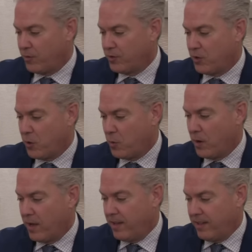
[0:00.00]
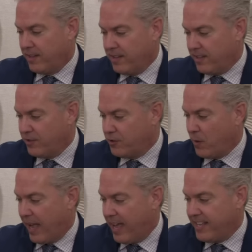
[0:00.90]
there's no, there's
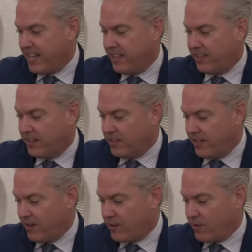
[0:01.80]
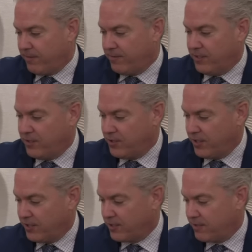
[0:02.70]
no adding anything to the aircraft. It's
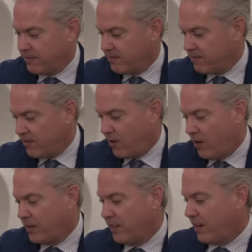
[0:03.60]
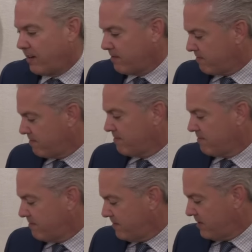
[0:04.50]
just already there.
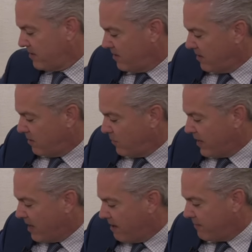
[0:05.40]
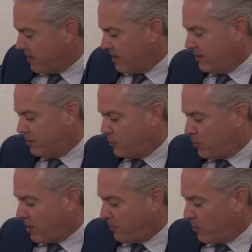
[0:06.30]
Uh, we have two
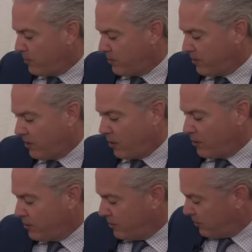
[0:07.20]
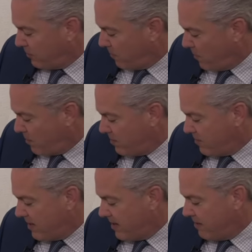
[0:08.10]
cup holders, a large and a
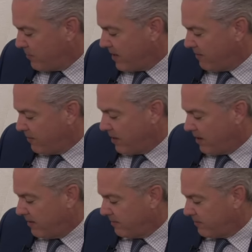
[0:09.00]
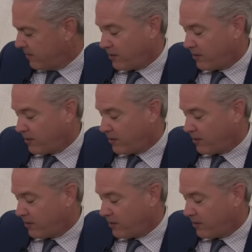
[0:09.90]
small. Um, we have a,